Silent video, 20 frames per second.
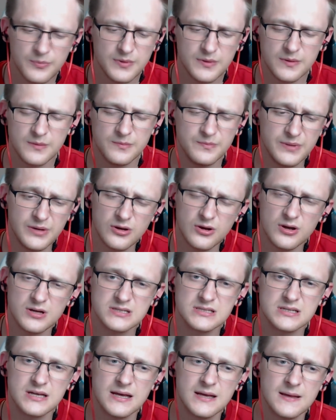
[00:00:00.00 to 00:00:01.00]

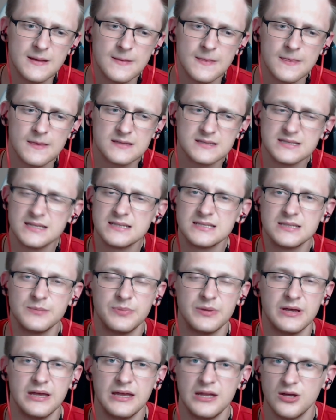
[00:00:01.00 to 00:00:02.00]
Because since the
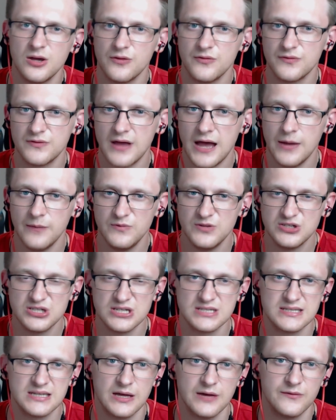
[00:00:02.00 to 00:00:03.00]
beginning of time we
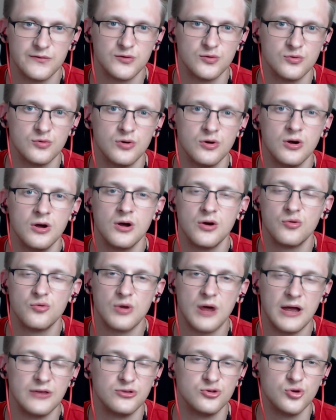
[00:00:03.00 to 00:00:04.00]
just have to
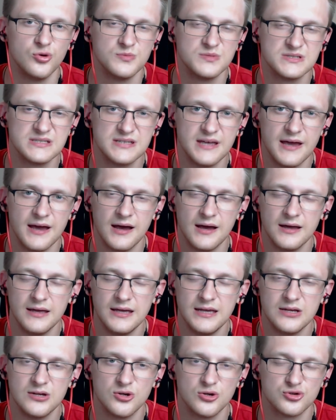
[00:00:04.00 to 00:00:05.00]
run Doomsayer
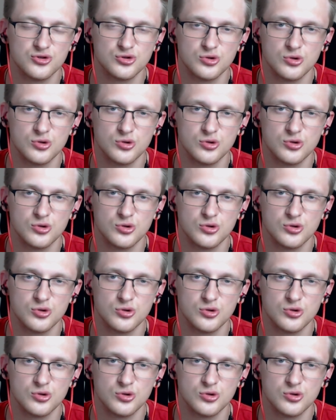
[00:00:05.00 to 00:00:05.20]
in Control